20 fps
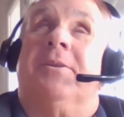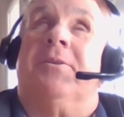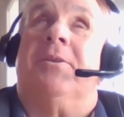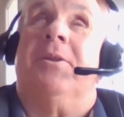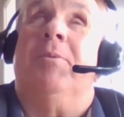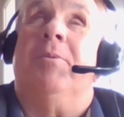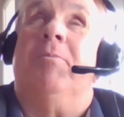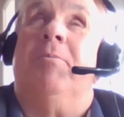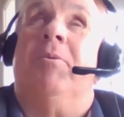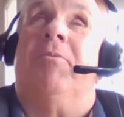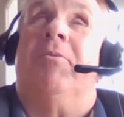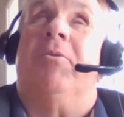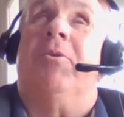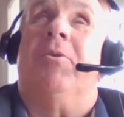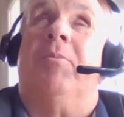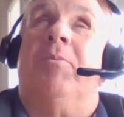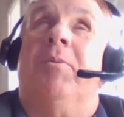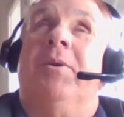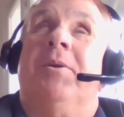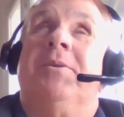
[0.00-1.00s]
theme you've
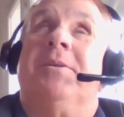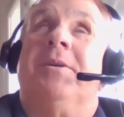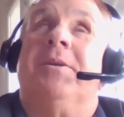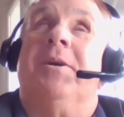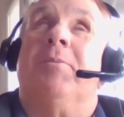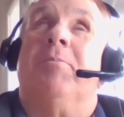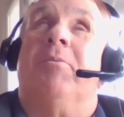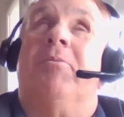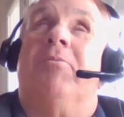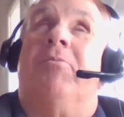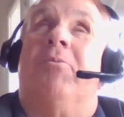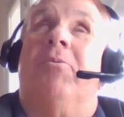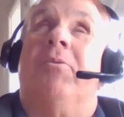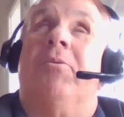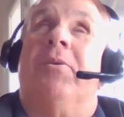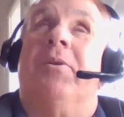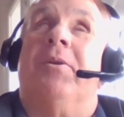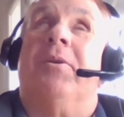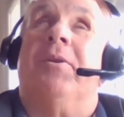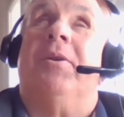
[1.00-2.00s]
heard me say before,
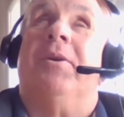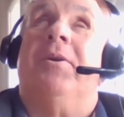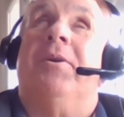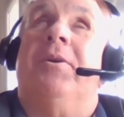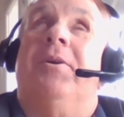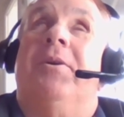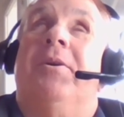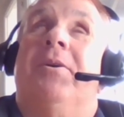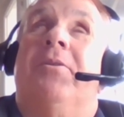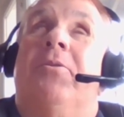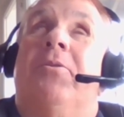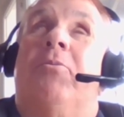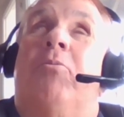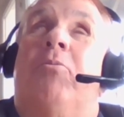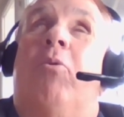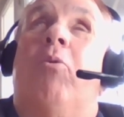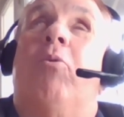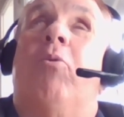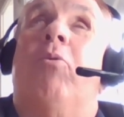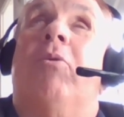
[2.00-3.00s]
that the
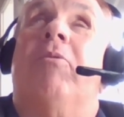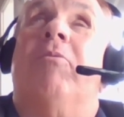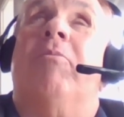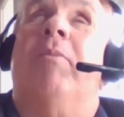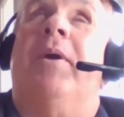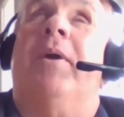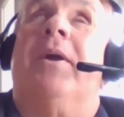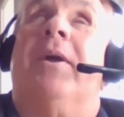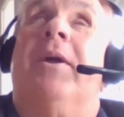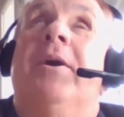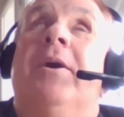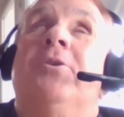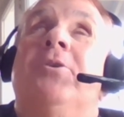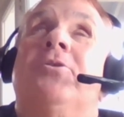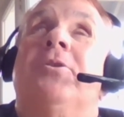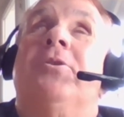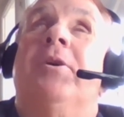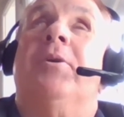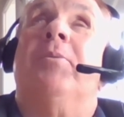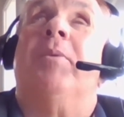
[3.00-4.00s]
role of
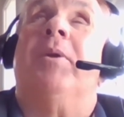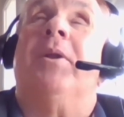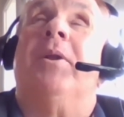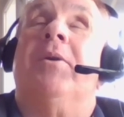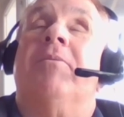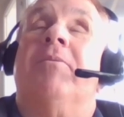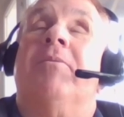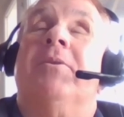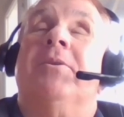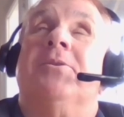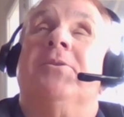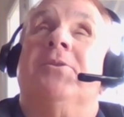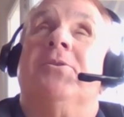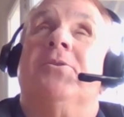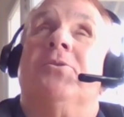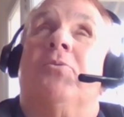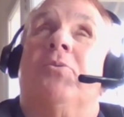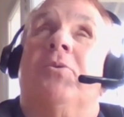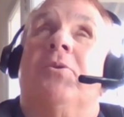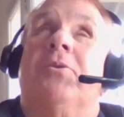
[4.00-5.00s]
medication in many of these
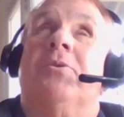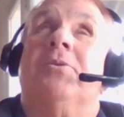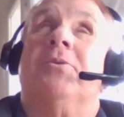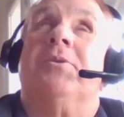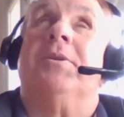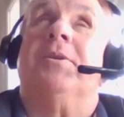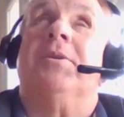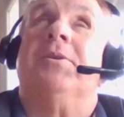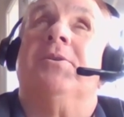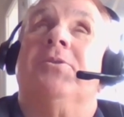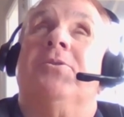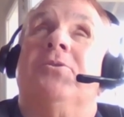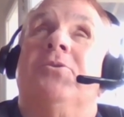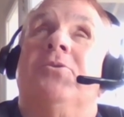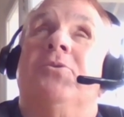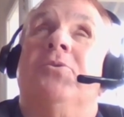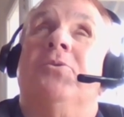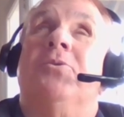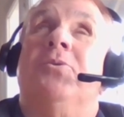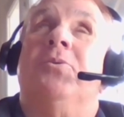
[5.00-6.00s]
disorders is
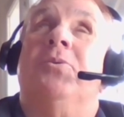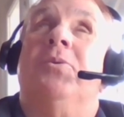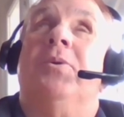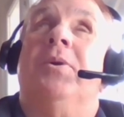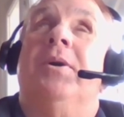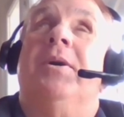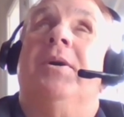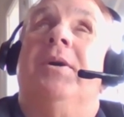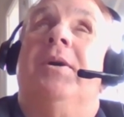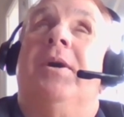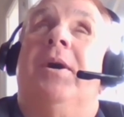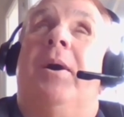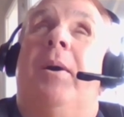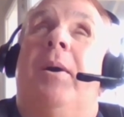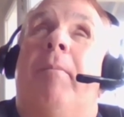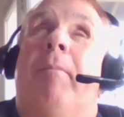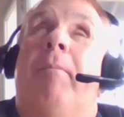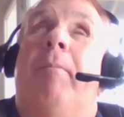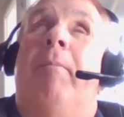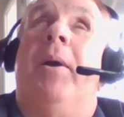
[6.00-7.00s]
to
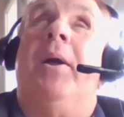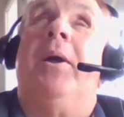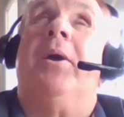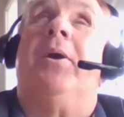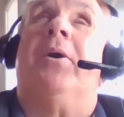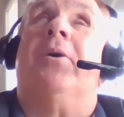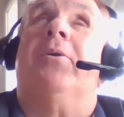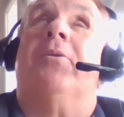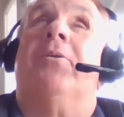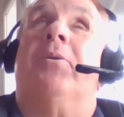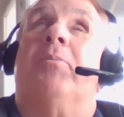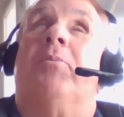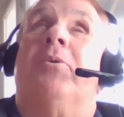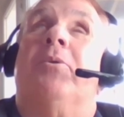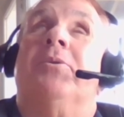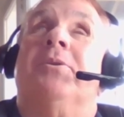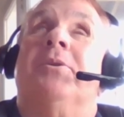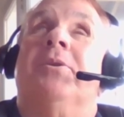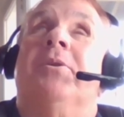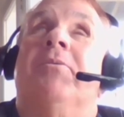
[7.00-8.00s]
make the
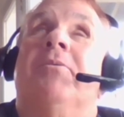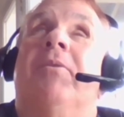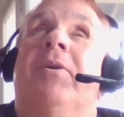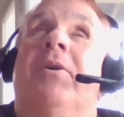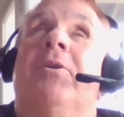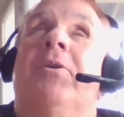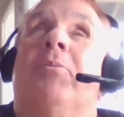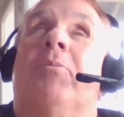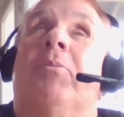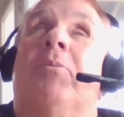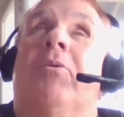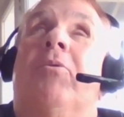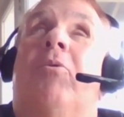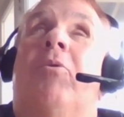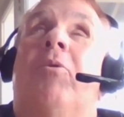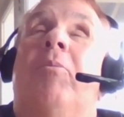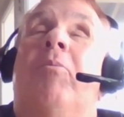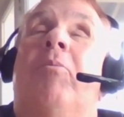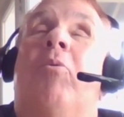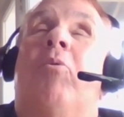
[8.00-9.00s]
person available
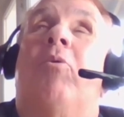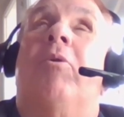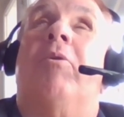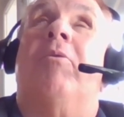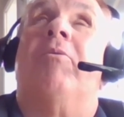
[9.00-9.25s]
or more